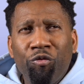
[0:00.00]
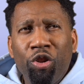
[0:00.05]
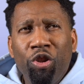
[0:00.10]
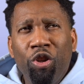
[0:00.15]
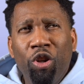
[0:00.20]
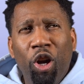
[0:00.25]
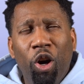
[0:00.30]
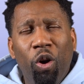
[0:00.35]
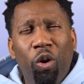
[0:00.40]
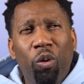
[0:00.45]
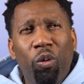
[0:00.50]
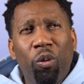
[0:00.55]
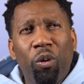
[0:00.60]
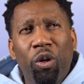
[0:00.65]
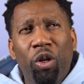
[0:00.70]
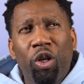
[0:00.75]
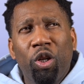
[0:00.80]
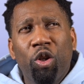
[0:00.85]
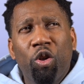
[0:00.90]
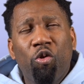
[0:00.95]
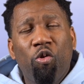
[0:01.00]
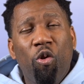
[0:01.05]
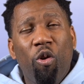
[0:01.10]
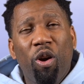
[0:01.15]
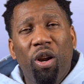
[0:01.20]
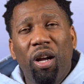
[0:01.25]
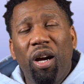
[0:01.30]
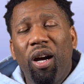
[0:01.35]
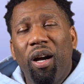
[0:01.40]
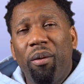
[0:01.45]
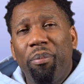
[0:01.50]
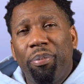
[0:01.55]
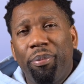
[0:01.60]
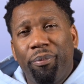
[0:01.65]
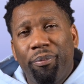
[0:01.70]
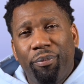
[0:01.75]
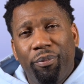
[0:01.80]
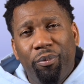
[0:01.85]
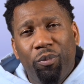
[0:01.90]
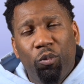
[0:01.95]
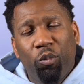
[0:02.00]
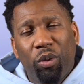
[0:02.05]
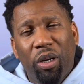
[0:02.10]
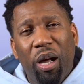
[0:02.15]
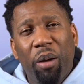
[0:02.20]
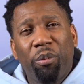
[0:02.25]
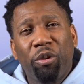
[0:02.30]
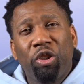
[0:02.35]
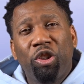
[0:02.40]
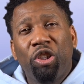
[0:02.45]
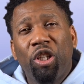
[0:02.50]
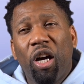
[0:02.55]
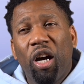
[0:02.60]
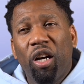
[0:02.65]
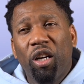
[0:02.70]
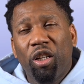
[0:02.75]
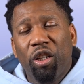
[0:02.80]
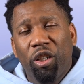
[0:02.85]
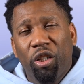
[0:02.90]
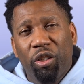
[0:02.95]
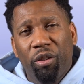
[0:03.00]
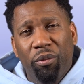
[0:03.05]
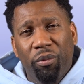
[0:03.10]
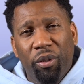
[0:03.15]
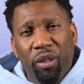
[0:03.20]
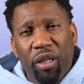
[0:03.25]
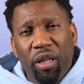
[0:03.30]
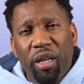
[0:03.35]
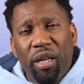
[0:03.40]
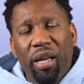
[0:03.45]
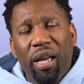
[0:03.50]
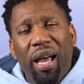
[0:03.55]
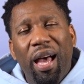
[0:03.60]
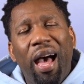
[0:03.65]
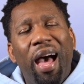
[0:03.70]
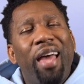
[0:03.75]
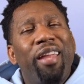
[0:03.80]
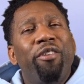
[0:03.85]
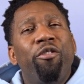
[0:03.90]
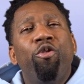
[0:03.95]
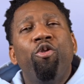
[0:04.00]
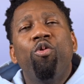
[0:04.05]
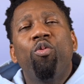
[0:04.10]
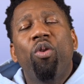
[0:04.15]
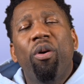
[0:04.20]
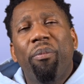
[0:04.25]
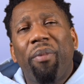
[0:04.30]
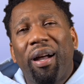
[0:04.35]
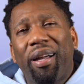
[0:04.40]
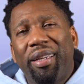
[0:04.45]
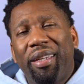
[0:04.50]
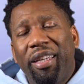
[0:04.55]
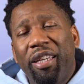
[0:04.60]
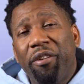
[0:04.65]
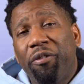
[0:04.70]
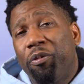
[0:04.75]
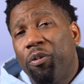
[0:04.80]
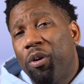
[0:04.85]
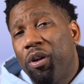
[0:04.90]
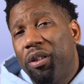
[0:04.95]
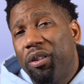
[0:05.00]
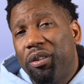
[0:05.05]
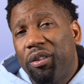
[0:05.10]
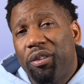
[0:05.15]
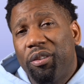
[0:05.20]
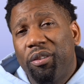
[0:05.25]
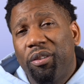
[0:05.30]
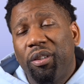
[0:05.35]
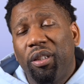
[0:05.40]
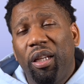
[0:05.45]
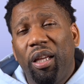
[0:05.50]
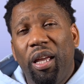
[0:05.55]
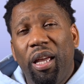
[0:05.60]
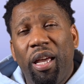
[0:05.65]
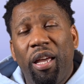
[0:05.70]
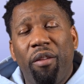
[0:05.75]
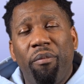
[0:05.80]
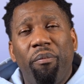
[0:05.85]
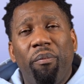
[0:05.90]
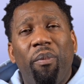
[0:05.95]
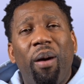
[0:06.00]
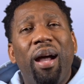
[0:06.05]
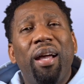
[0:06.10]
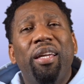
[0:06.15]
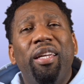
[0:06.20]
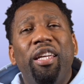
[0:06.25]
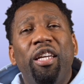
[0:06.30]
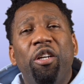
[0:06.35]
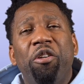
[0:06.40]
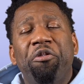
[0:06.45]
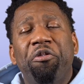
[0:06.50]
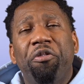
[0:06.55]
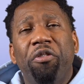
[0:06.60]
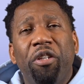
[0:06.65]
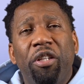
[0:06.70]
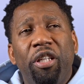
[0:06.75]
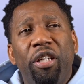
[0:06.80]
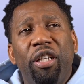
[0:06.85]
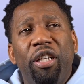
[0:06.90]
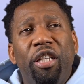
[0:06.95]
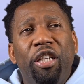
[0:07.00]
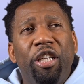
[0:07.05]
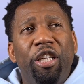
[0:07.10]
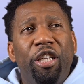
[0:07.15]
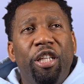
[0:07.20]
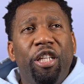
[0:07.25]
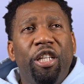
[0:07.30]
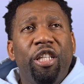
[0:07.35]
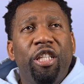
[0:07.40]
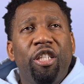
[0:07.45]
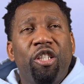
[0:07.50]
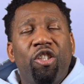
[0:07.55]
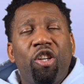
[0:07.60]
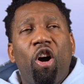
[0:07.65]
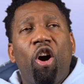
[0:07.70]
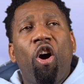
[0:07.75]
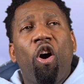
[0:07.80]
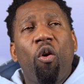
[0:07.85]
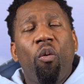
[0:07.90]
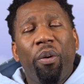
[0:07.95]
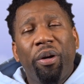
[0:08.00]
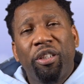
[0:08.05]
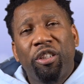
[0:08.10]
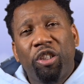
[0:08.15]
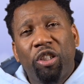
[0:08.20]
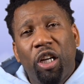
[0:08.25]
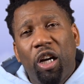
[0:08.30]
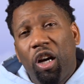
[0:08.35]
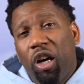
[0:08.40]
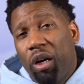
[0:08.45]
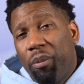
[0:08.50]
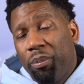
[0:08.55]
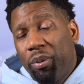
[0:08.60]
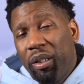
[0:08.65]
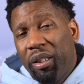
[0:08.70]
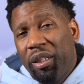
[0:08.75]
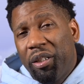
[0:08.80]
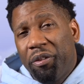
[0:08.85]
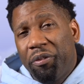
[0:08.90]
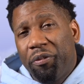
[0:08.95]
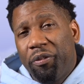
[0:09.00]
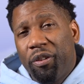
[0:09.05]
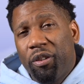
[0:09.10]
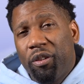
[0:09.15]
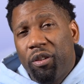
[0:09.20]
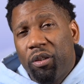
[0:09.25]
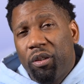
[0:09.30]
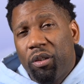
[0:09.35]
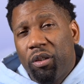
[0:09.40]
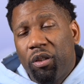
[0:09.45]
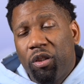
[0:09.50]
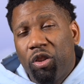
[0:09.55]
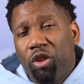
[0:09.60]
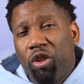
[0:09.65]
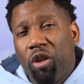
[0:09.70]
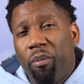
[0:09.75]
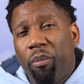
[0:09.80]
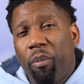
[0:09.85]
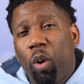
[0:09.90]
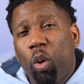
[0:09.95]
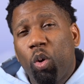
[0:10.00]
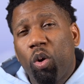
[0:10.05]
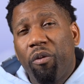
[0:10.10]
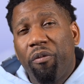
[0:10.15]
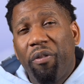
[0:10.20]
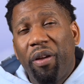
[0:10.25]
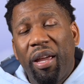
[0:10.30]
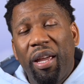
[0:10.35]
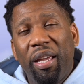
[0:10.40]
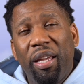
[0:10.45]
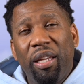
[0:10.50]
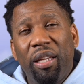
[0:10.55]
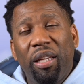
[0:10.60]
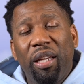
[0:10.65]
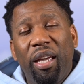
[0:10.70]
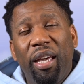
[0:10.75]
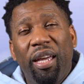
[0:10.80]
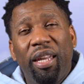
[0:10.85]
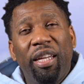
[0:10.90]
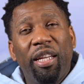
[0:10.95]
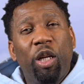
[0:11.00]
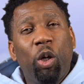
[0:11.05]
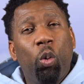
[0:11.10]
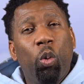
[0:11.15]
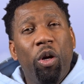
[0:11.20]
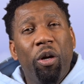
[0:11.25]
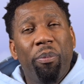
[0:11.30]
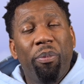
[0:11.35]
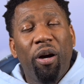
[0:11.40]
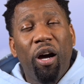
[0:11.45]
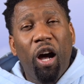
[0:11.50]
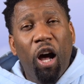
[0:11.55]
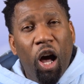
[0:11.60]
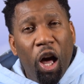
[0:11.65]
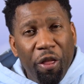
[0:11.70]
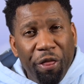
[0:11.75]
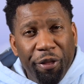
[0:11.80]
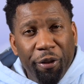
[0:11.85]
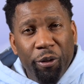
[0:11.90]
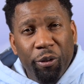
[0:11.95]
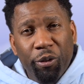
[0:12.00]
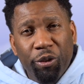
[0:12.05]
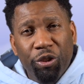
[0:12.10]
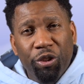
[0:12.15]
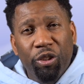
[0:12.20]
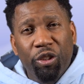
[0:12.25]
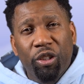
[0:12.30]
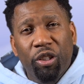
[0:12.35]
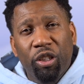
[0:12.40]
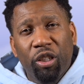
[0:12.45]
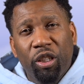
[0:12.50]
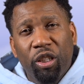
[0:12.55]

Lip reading: You know, growing up, when I was younger, I knew what my gift was. And my gift is always to uplift, to motivate, and equip others